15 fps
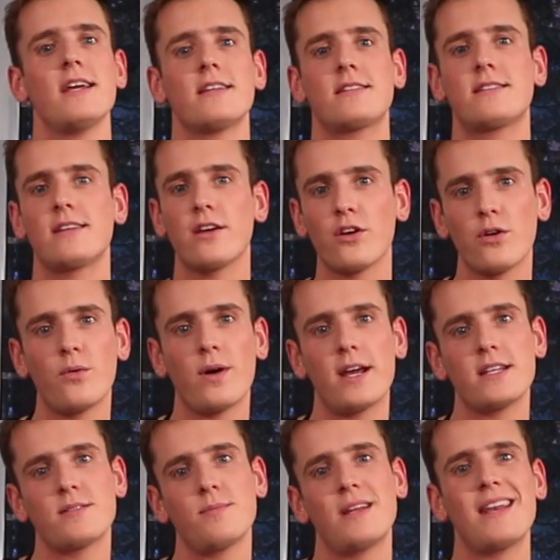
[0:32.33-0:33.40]
Sarah
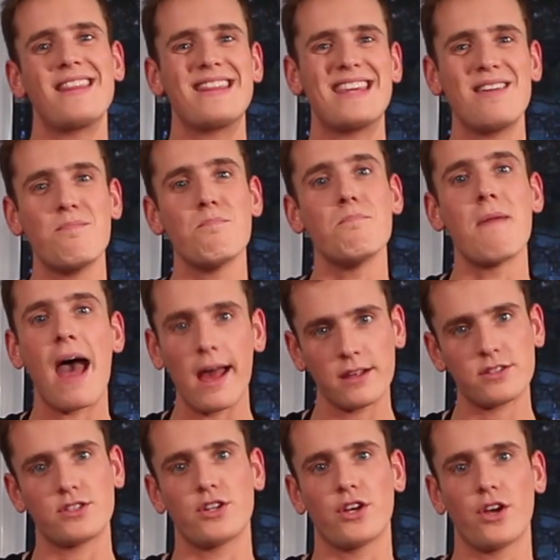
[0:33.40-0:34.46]
Wiseman, the
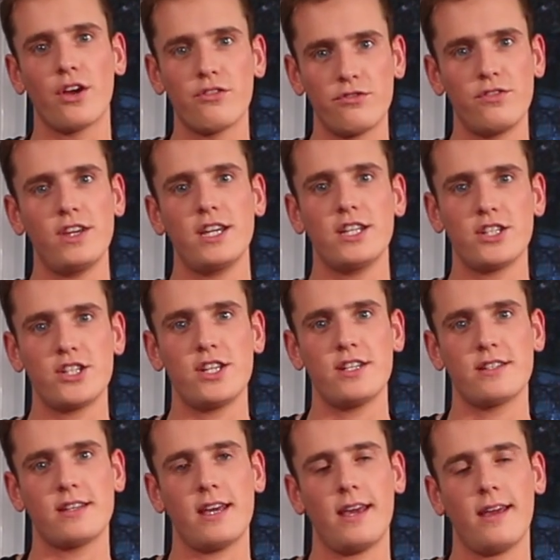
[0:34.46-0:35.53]
master of vegan
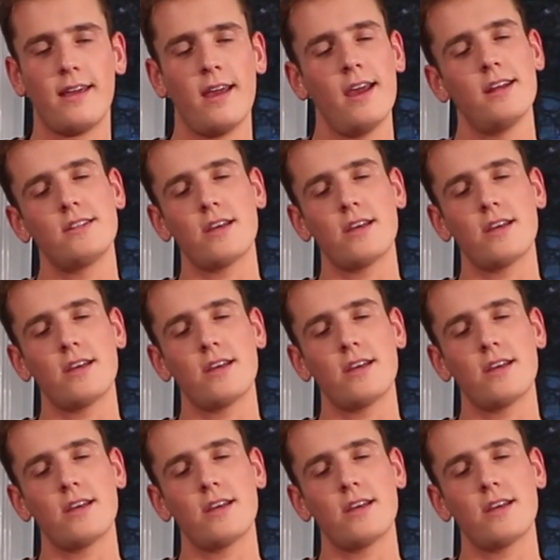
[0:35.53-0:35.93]
cheesecake,